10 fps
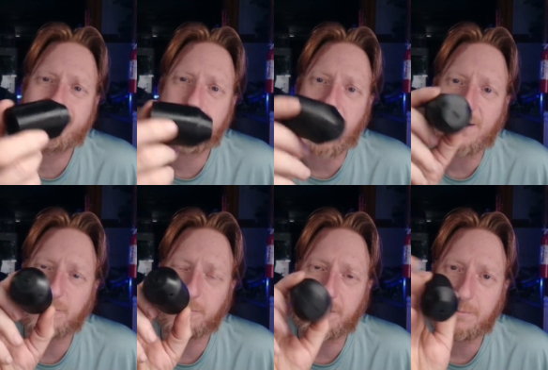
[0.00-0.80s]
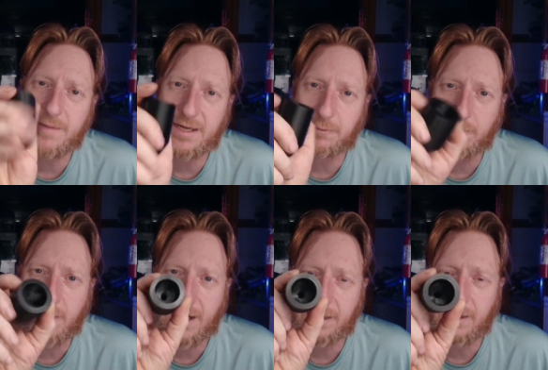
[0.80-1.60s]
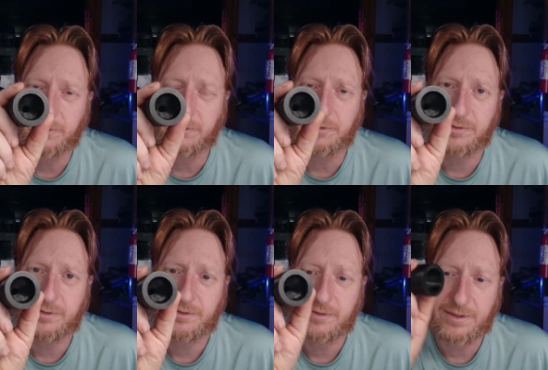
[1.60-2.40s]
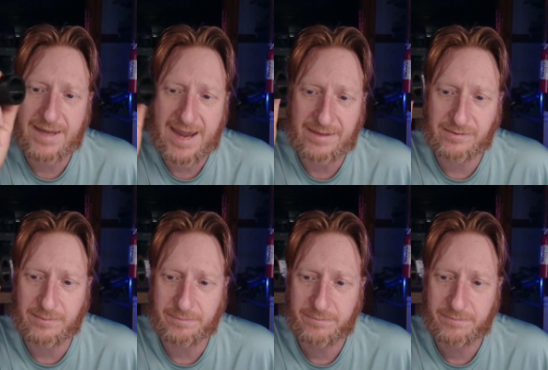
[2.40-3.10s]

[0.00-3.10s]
possibly make rocket nozzles and cast them.